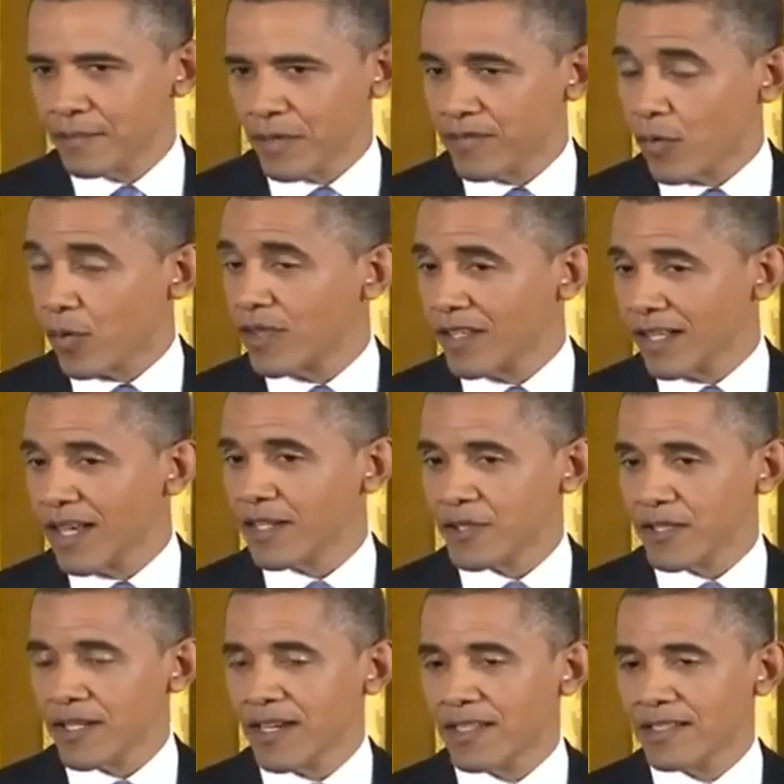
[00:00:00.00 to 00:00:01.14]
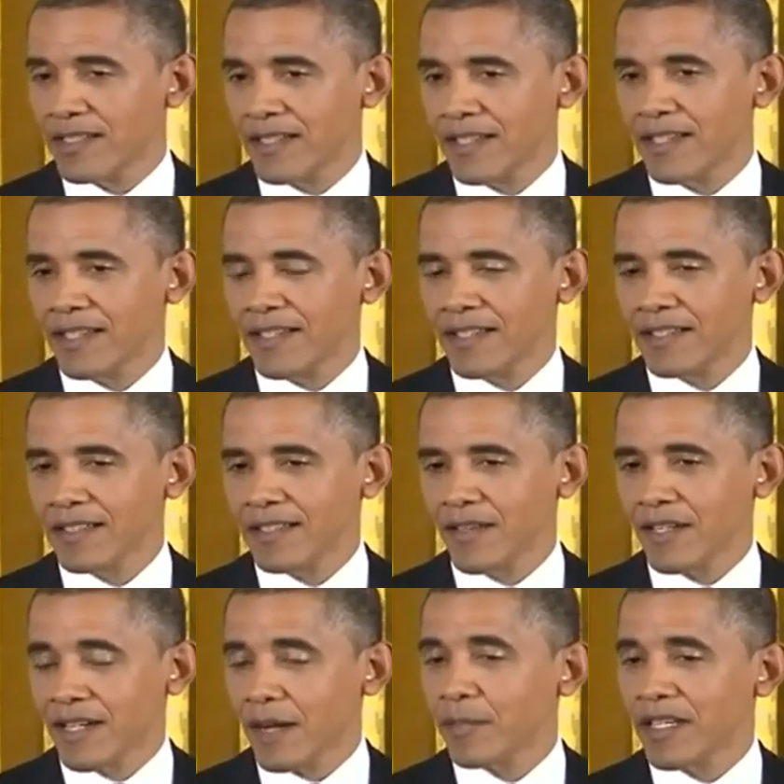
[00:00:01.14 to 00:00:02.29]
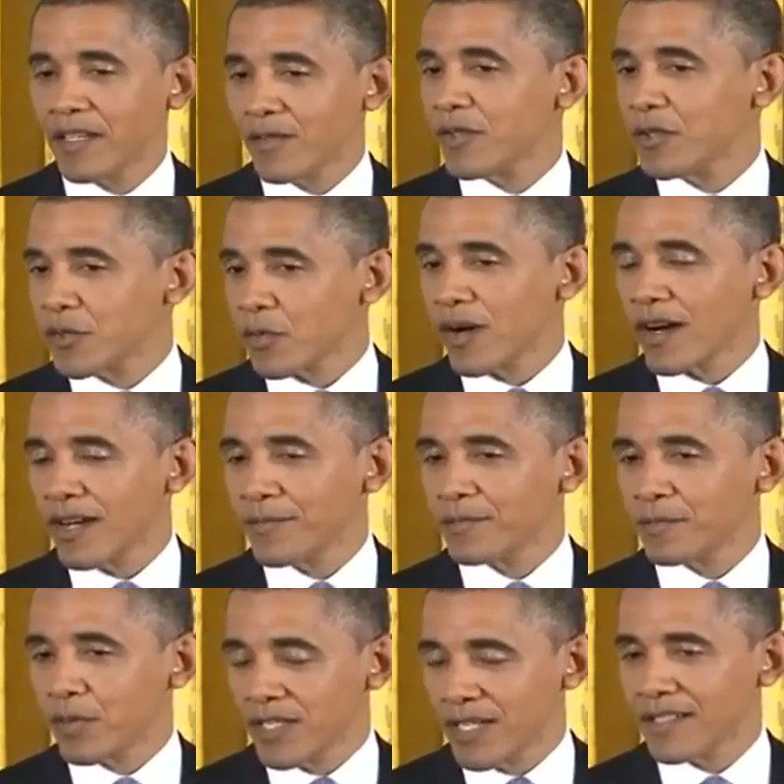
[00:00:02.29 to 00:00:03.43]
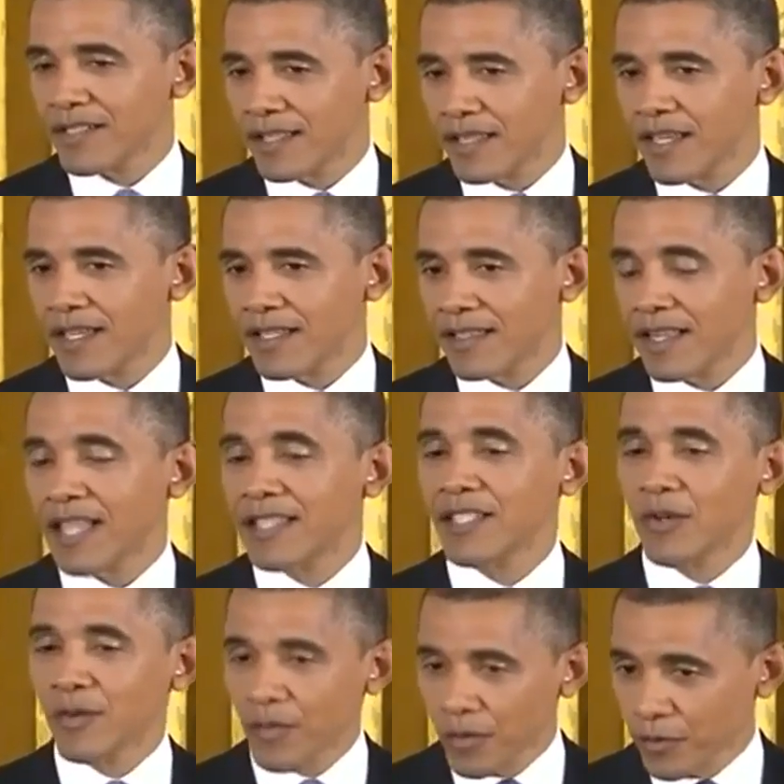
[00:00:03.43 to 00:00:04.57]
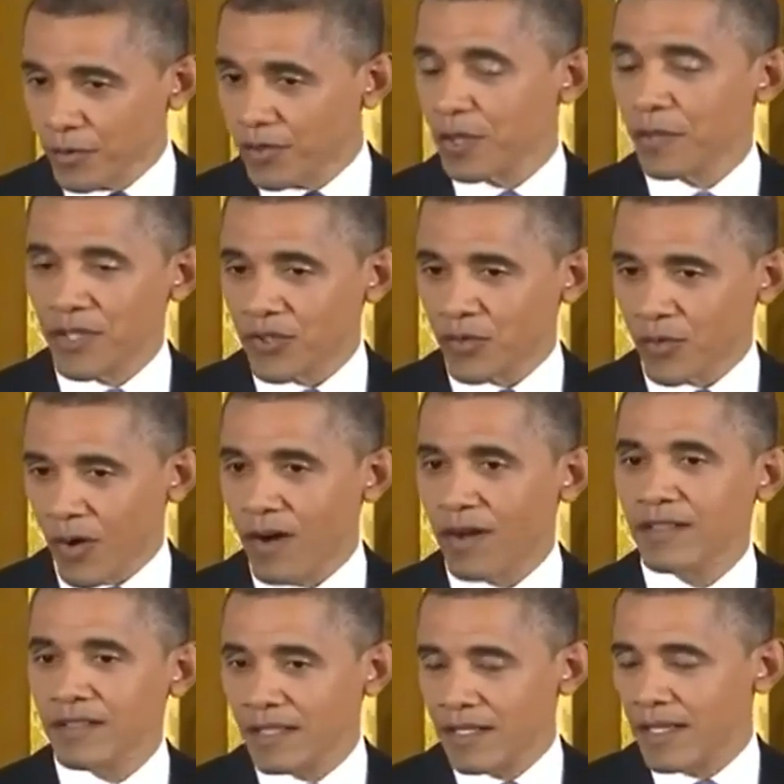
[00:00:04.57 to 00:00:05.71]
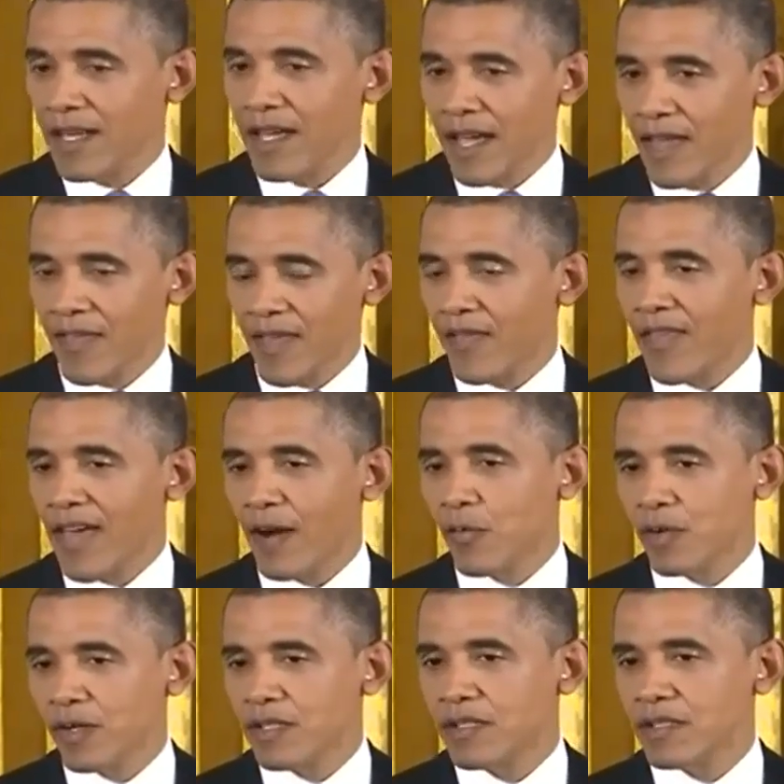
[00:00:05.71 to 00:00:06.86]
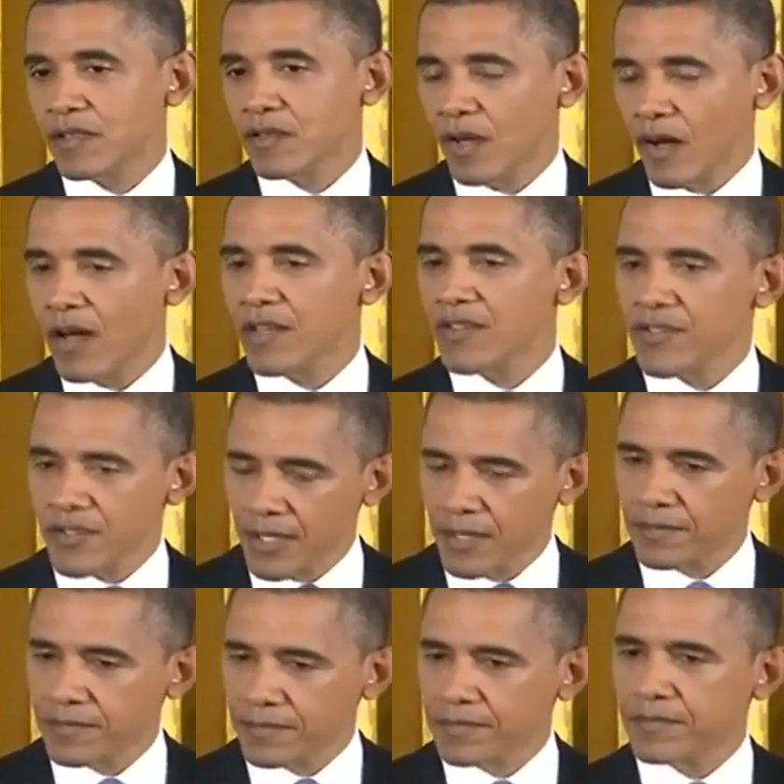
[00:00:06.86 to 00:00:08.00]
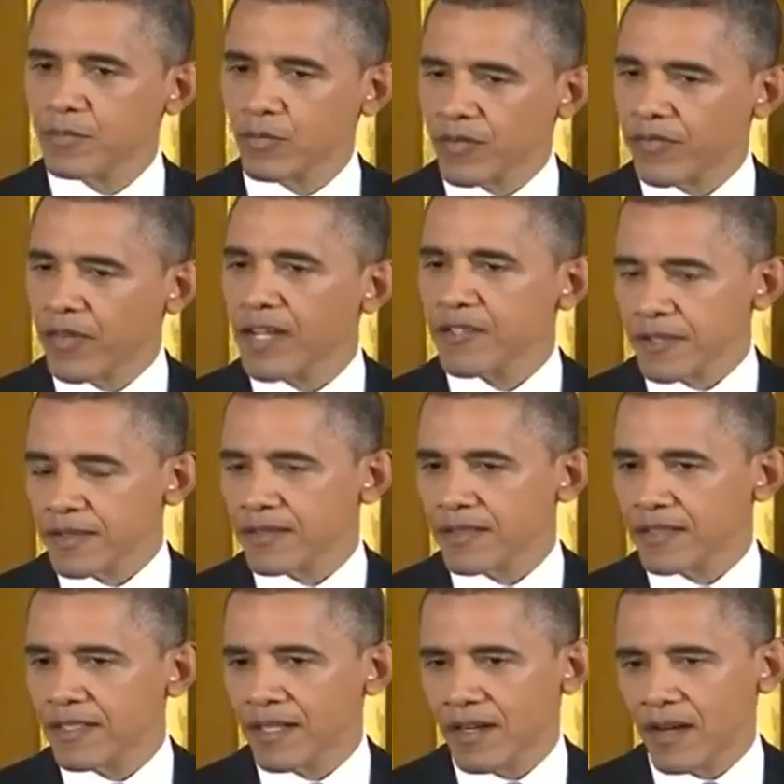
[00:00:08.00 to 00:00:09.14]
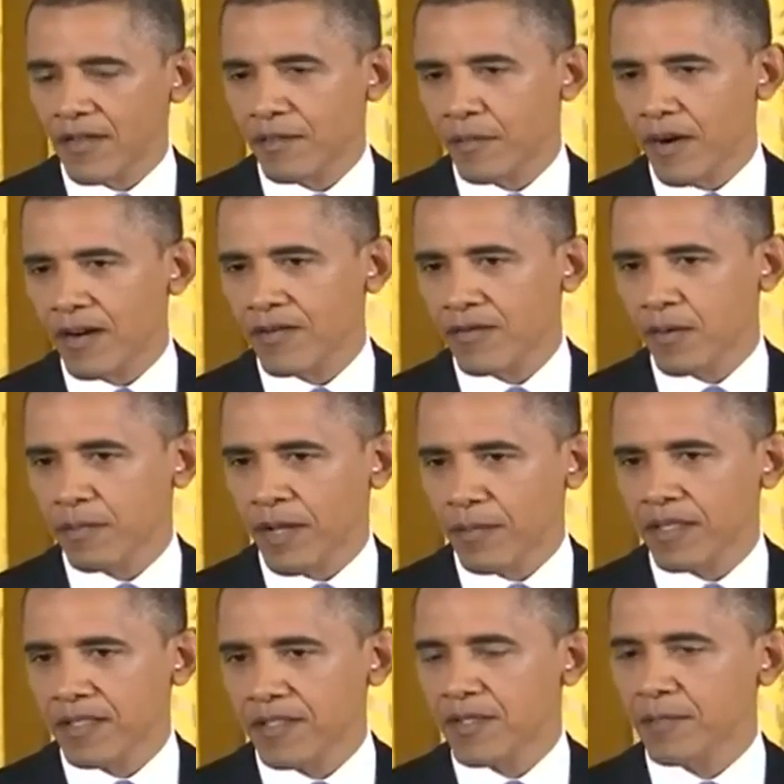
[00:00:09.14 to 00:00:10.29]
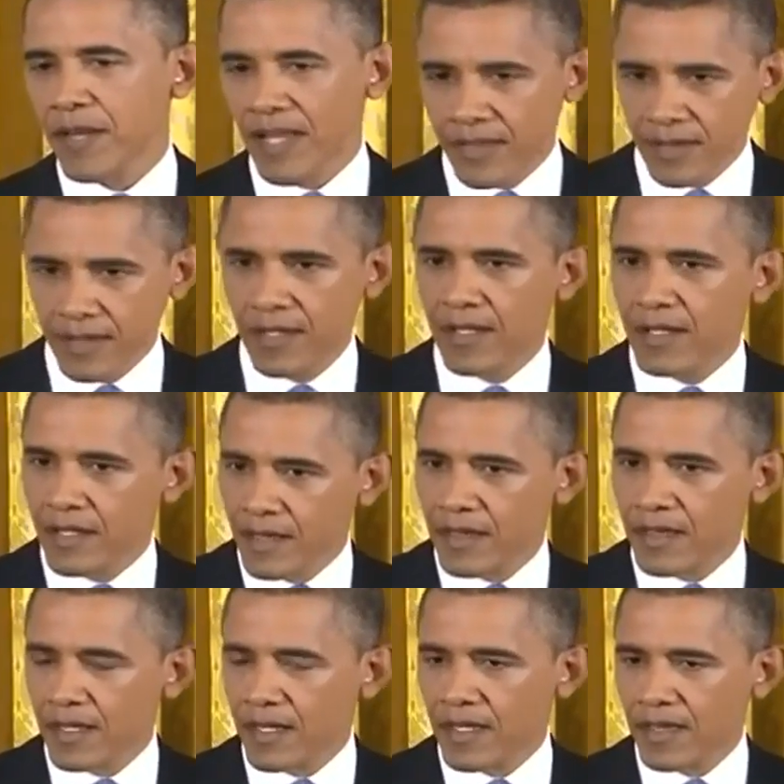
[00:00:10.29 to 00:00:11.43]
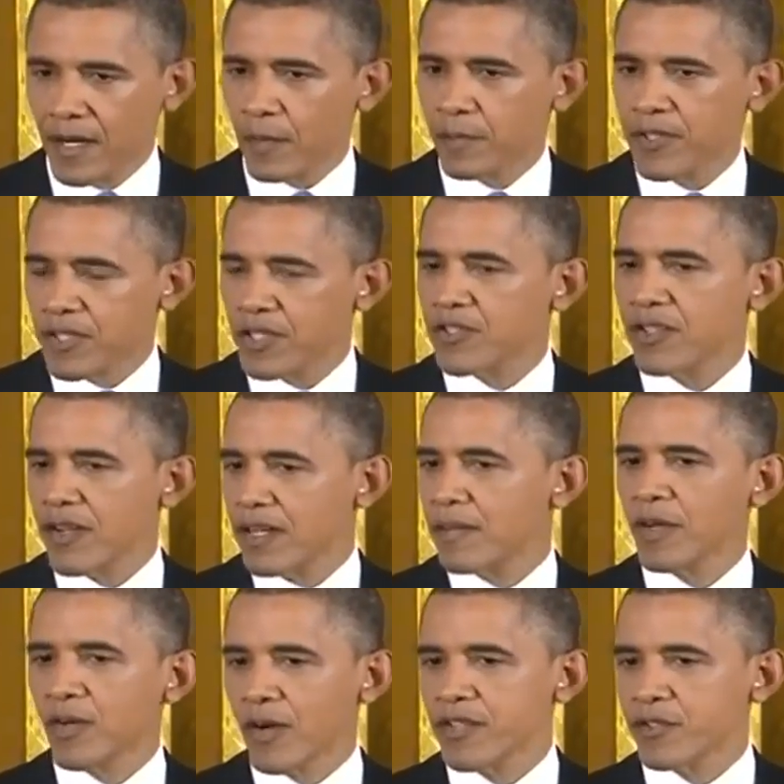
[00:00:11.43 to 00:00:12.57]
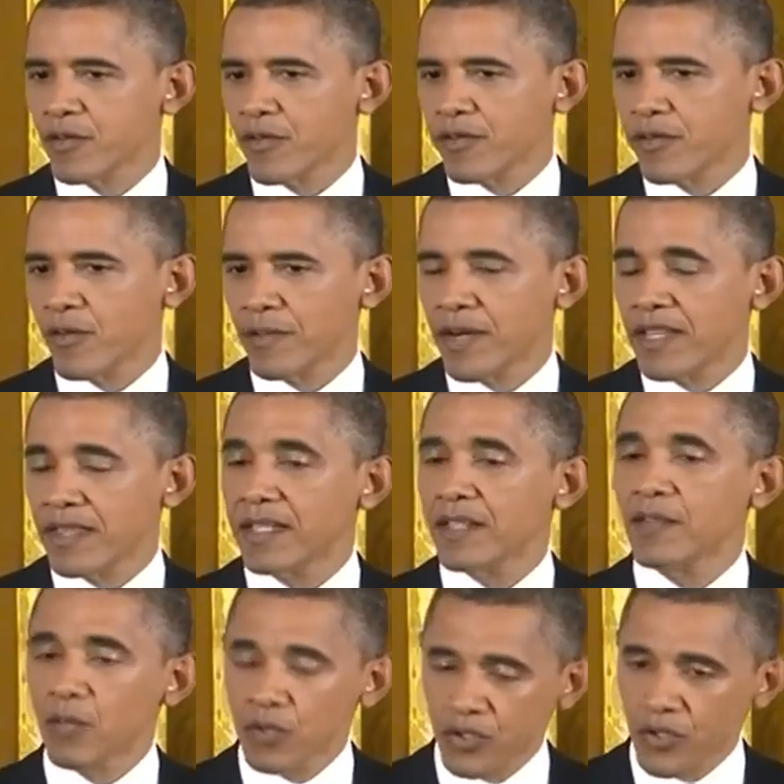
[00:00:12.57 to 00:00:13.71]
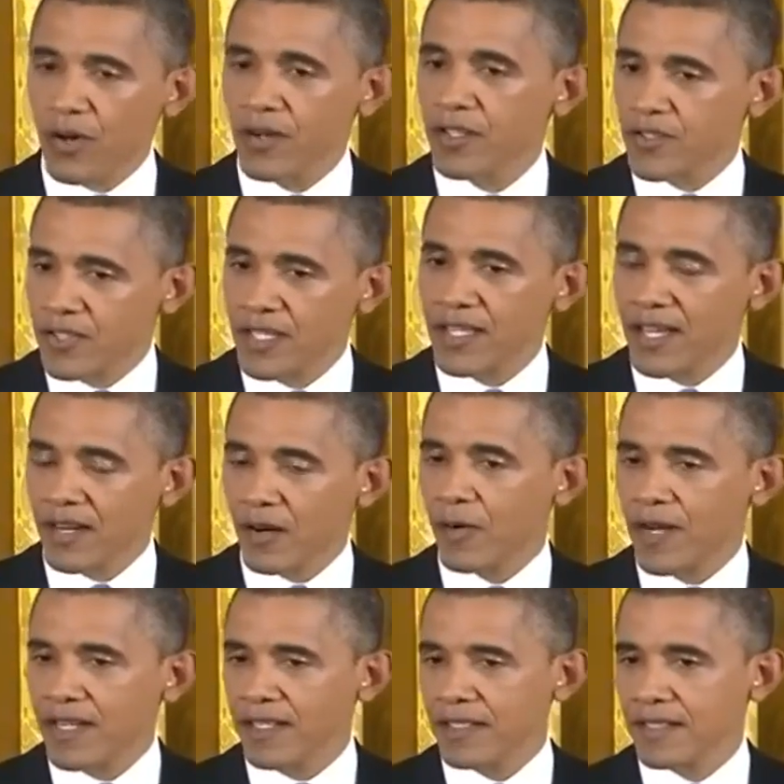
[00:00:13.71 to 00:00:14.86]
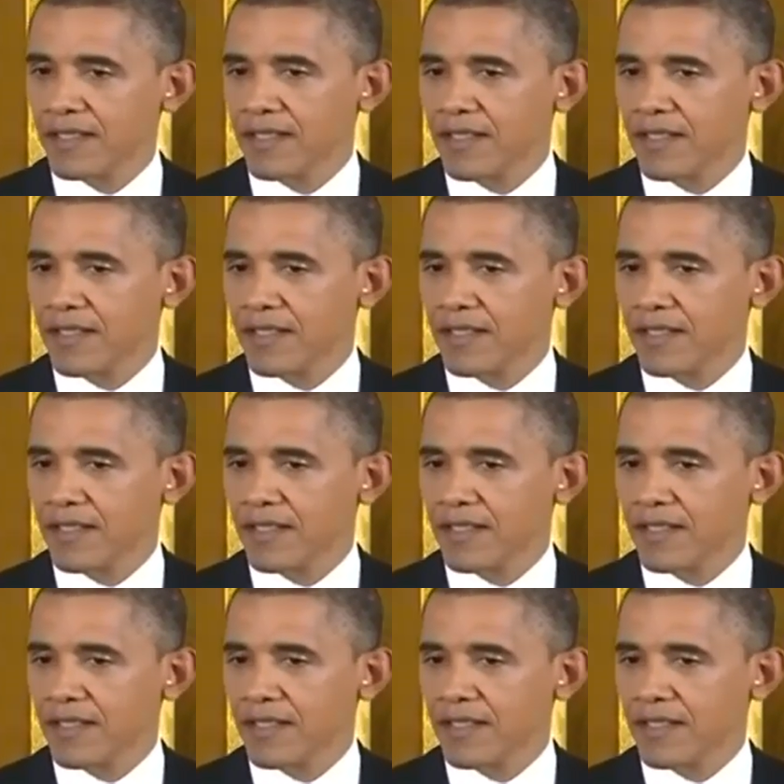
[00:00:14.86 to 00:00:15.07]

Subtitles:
Before the election, I had given a couple of interviews where I predicted that the Latino vote was going to be strong and that would cause some reflection on the part of Republicans about their position on immigration reform. I think we're starting to see that already.